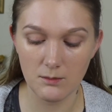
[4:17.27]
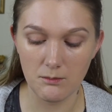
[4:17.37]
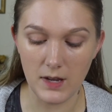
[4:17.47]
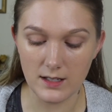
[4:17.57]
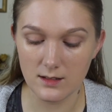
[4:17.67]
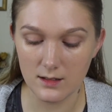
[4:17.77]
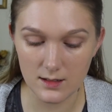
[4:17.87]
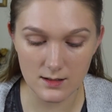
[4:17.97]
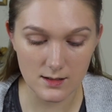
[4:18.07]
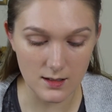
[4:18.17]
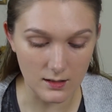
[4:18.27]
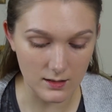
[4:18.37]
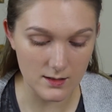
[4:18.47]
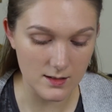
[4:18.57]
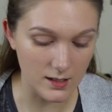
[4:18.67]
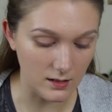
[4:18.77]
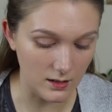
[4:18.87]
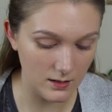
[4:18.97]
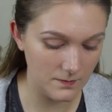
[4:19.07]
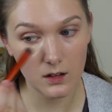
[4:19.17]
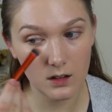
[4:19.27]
Master Conceal Concealer